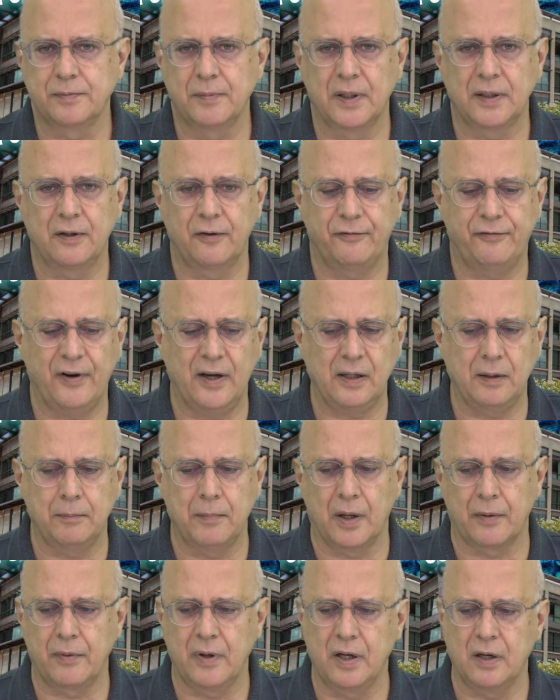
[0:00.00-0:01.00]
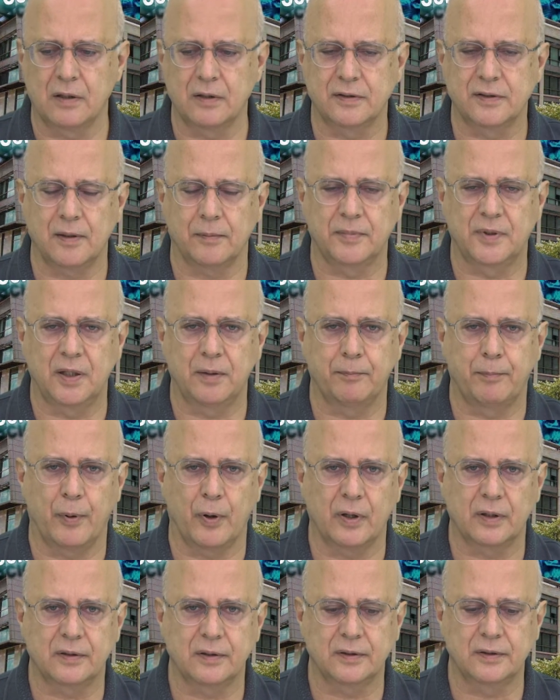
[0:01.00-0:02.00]
but the finite barrier is something
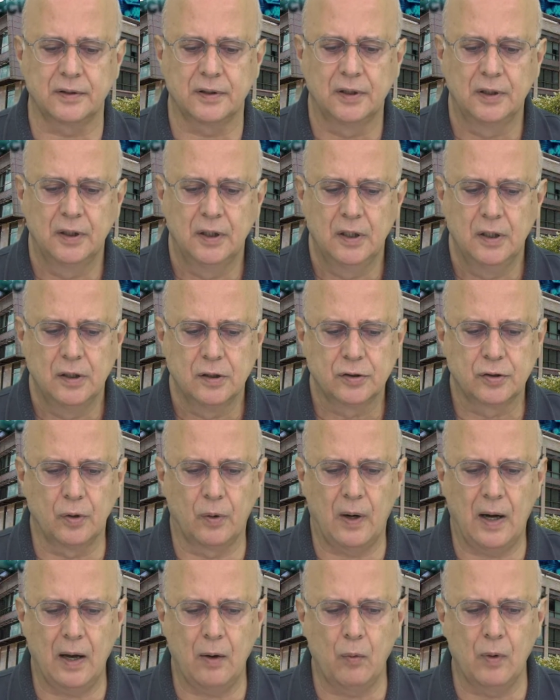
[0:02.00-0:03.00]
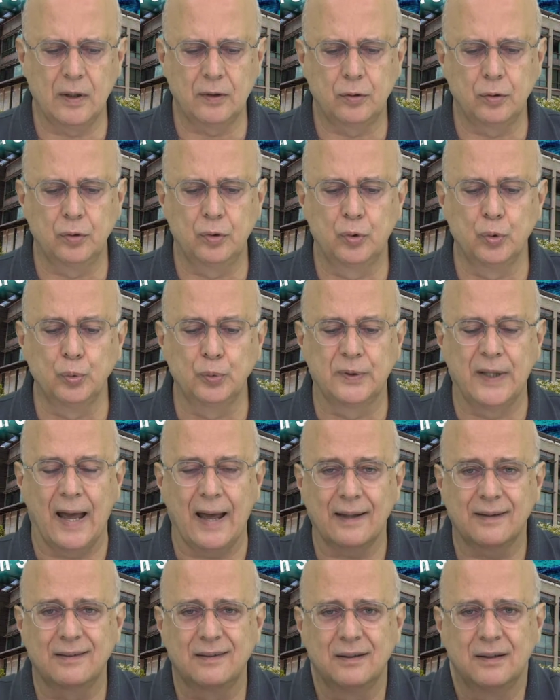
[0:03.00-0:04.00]
important. So I want to do
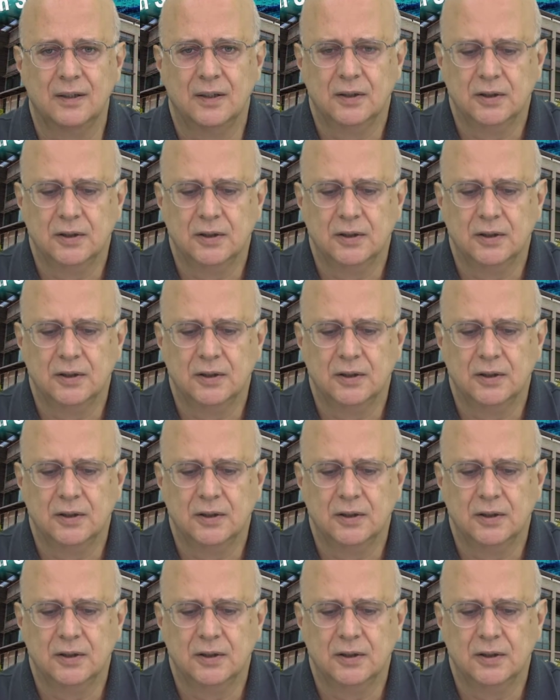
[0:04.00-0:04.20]
that.